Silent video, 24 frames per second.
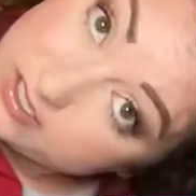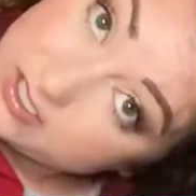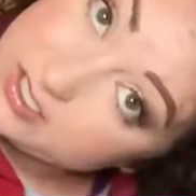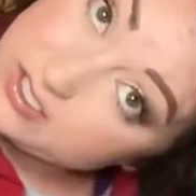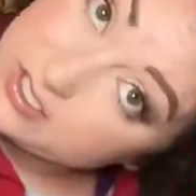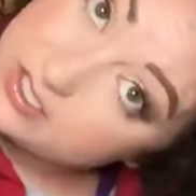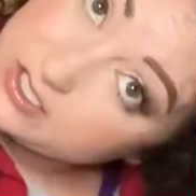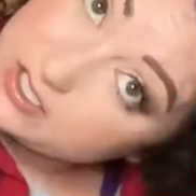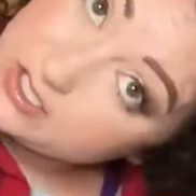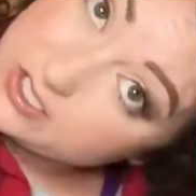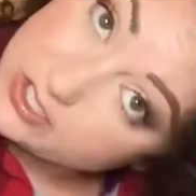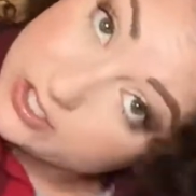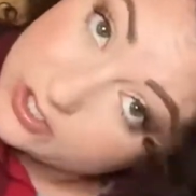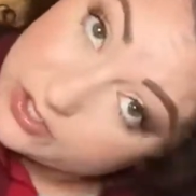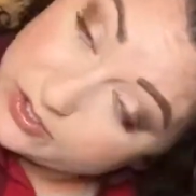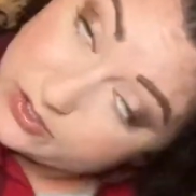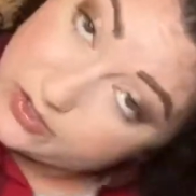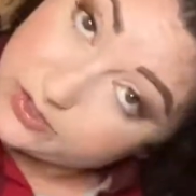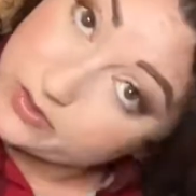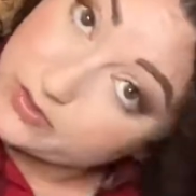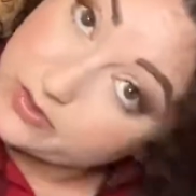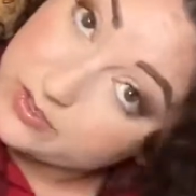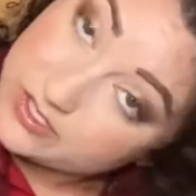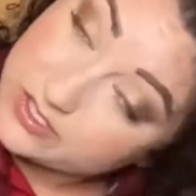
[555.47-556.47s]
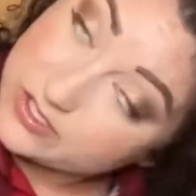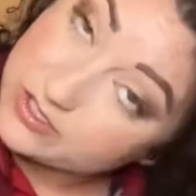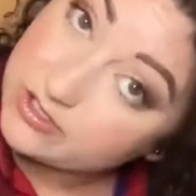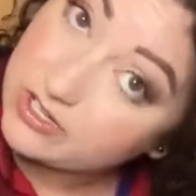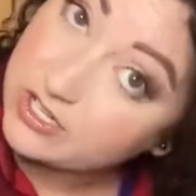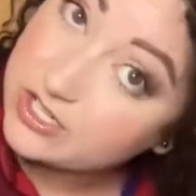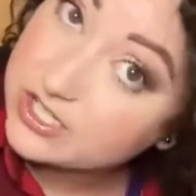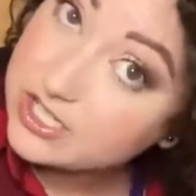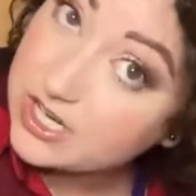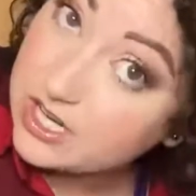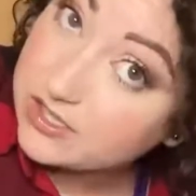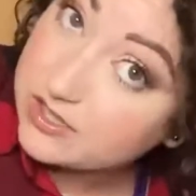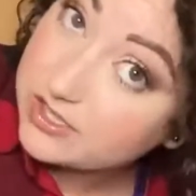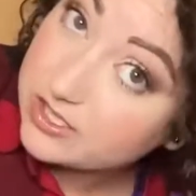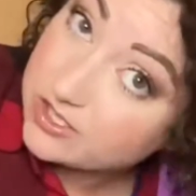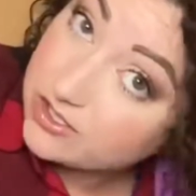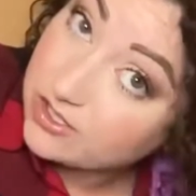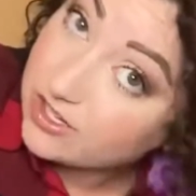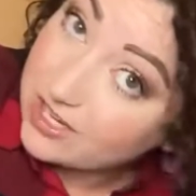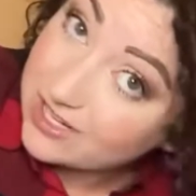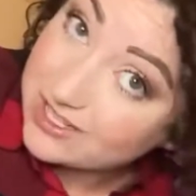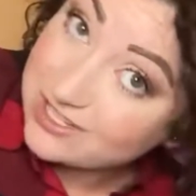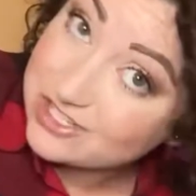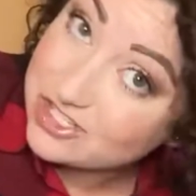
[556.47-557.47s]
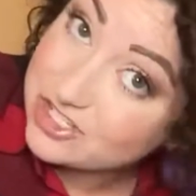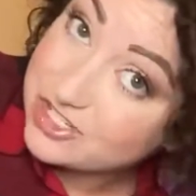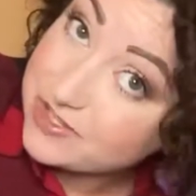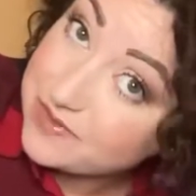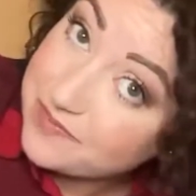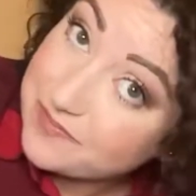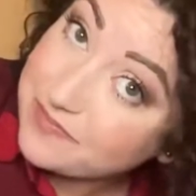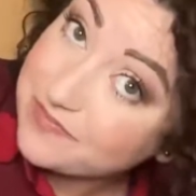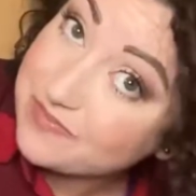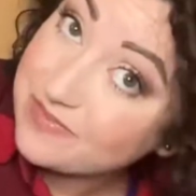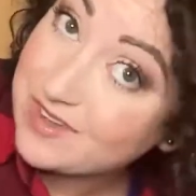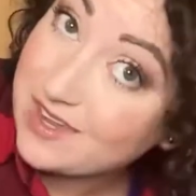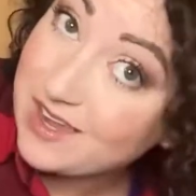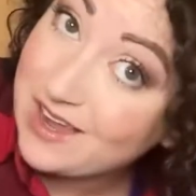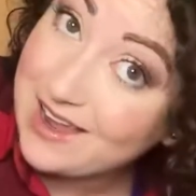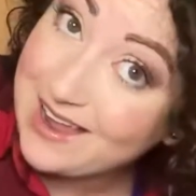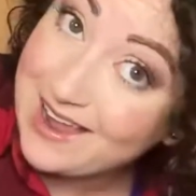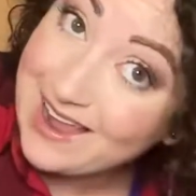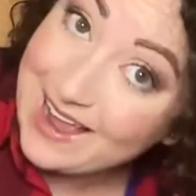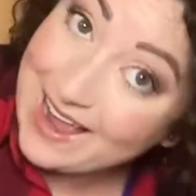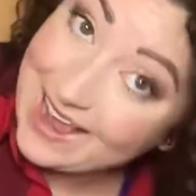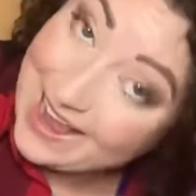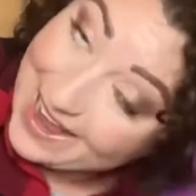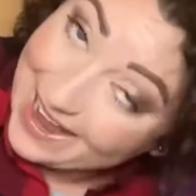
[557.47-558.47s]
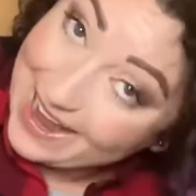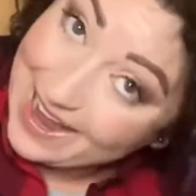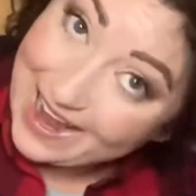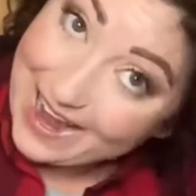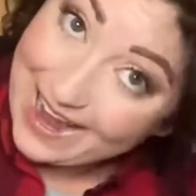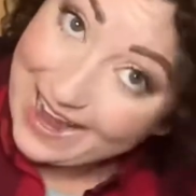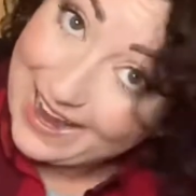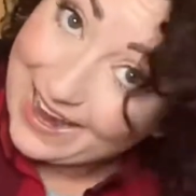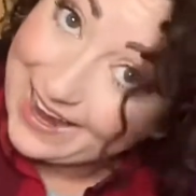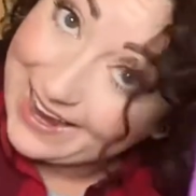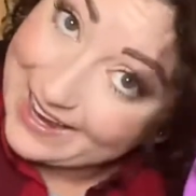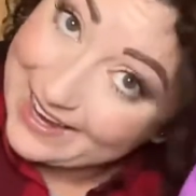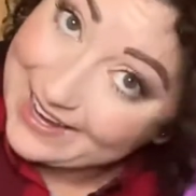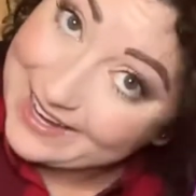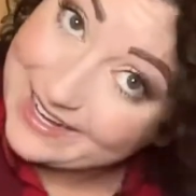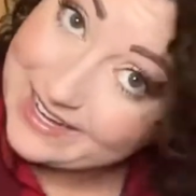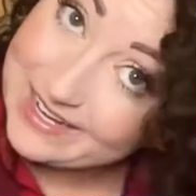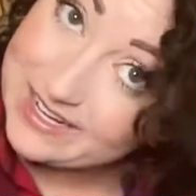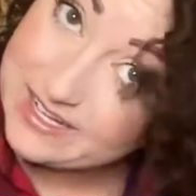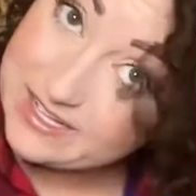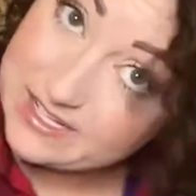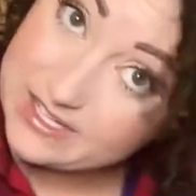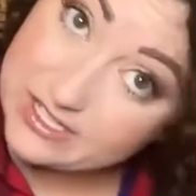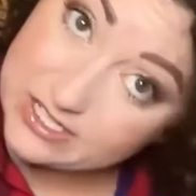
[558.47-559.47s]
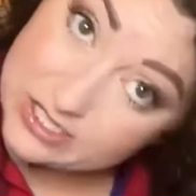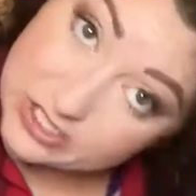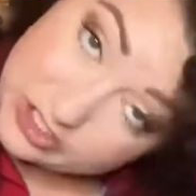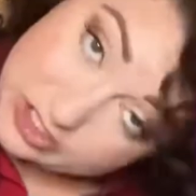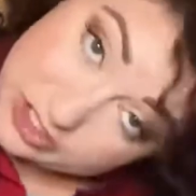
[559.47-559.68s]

to scrunch out the crunch. I do